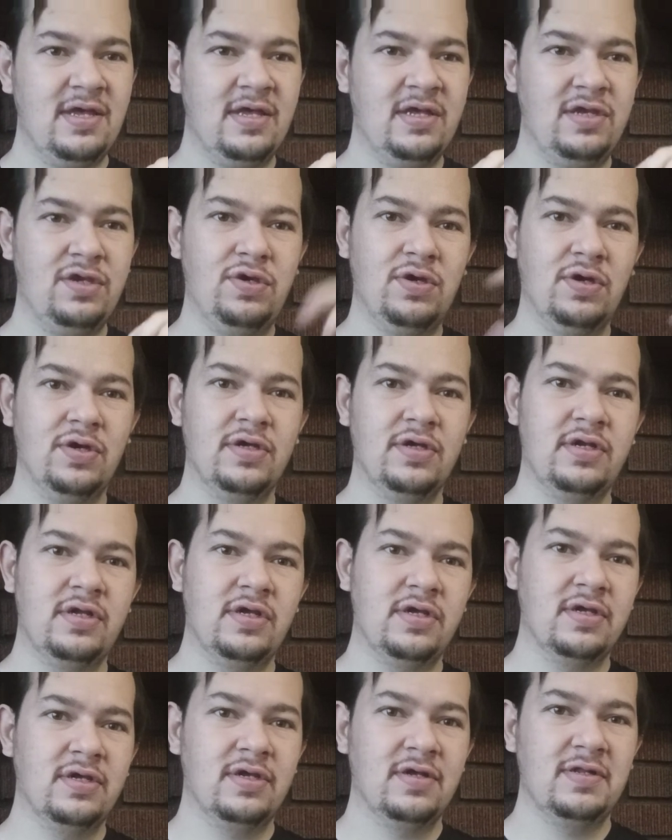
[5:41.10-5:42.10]
a
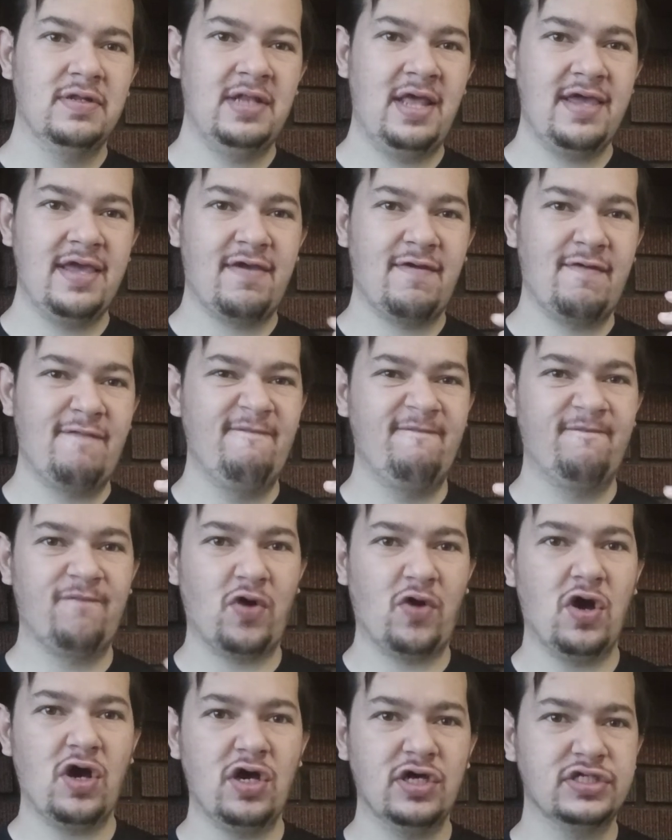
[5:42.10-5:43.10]
good, like,
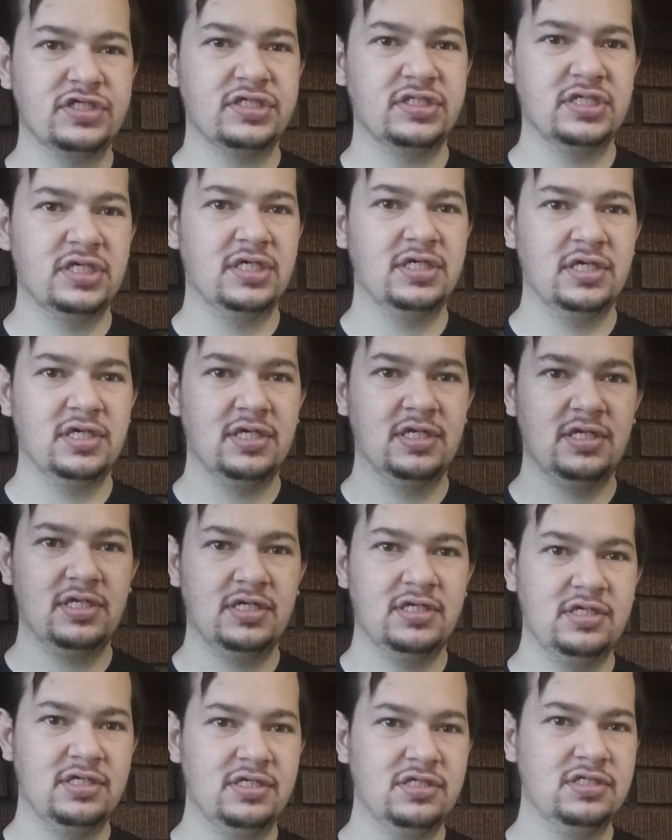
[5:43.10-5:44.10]
frost
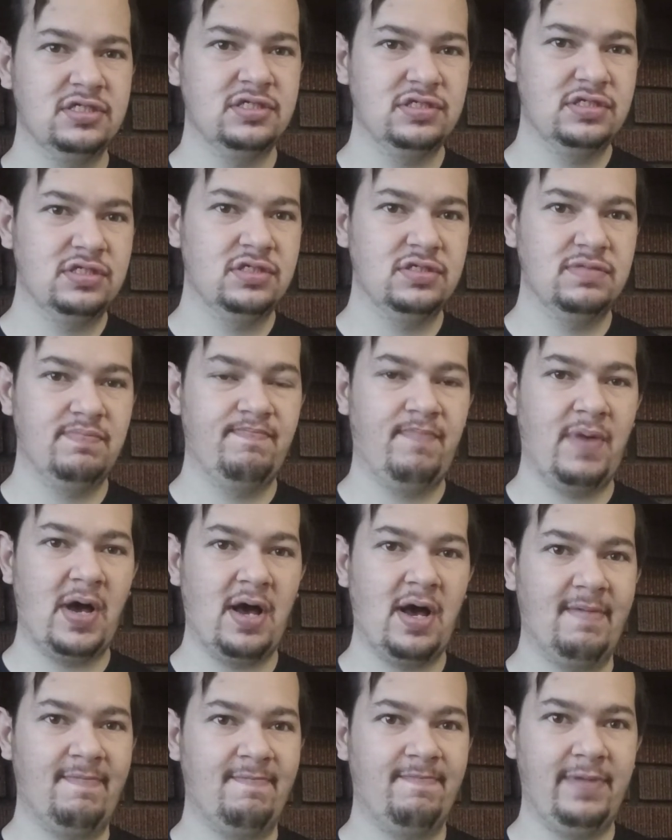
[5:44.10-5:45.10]

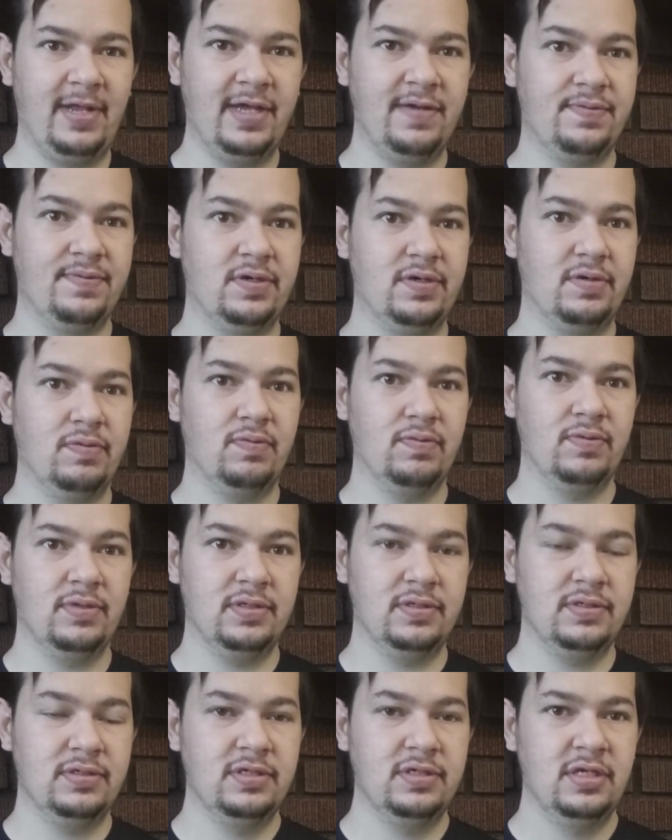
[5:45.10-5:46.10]
pop flavor.
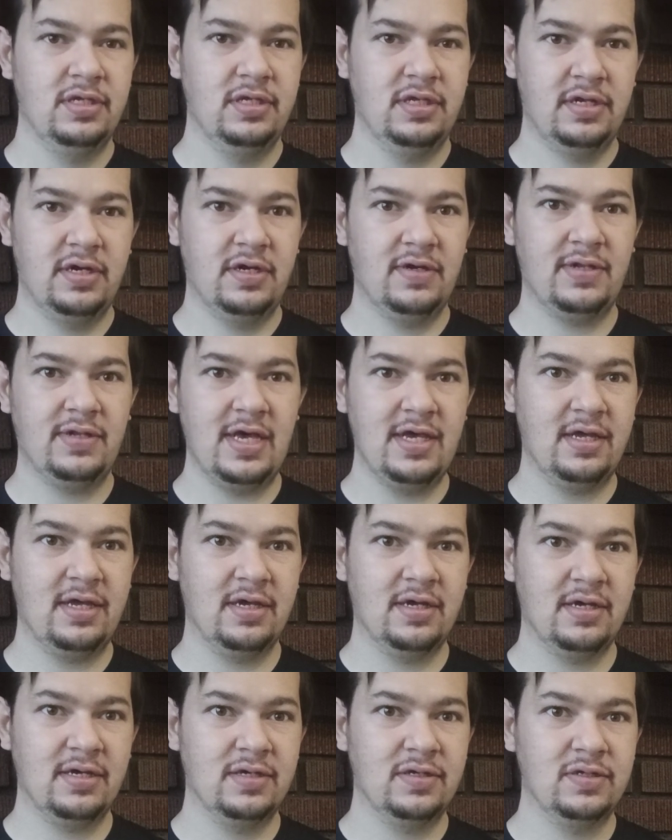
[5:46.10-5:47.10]
You know, like
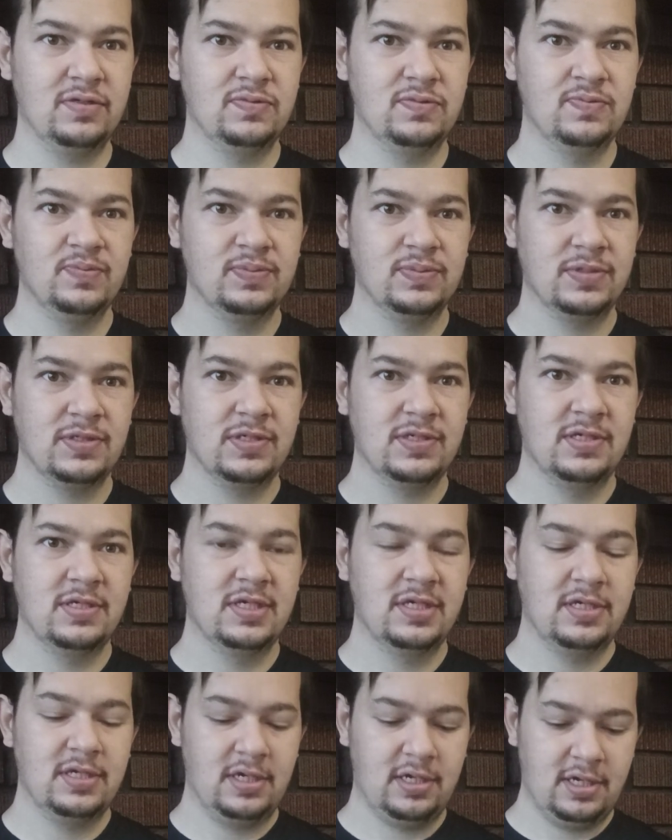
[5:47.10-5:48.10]
a...
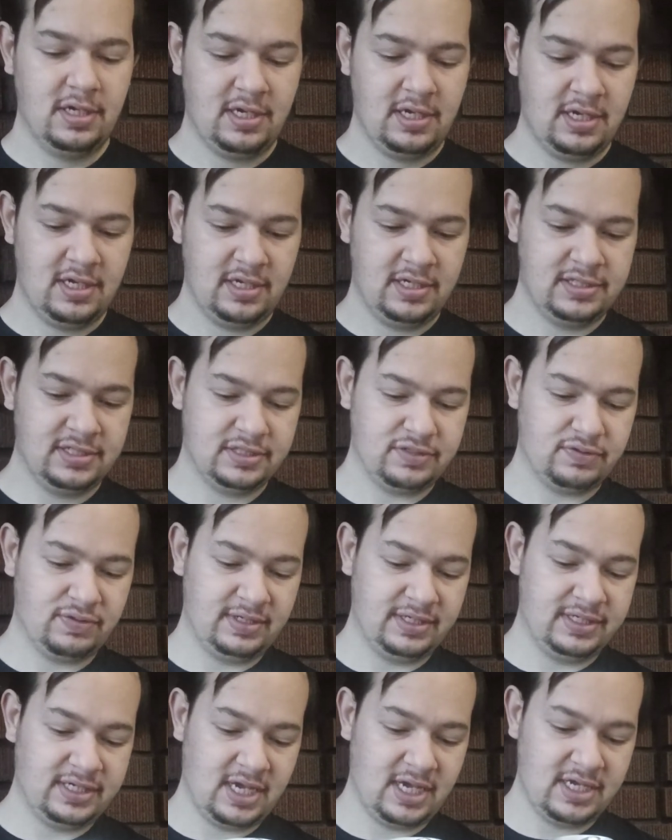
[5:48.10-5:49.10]
It doesn't
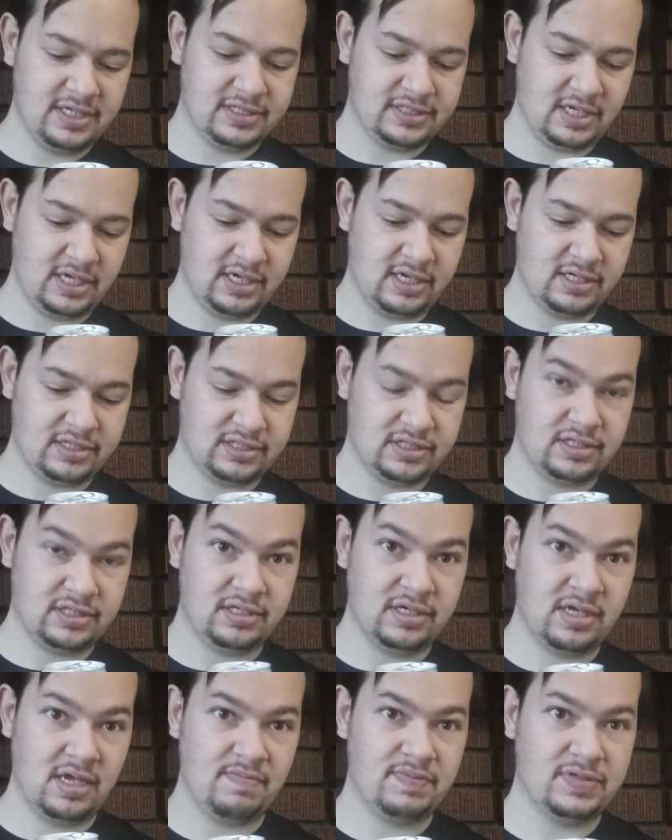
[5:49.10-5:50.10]
really taste like
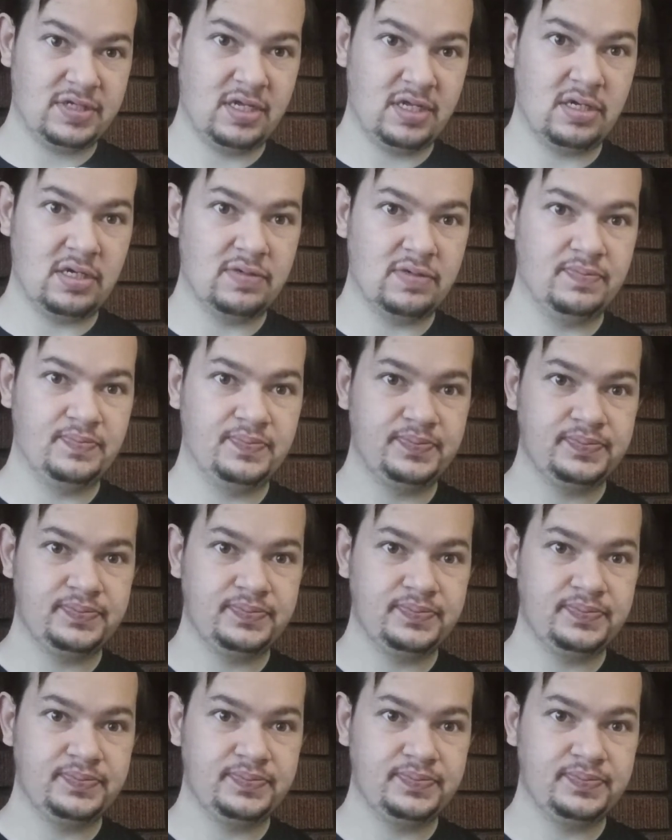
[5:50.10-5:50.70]
its namesake.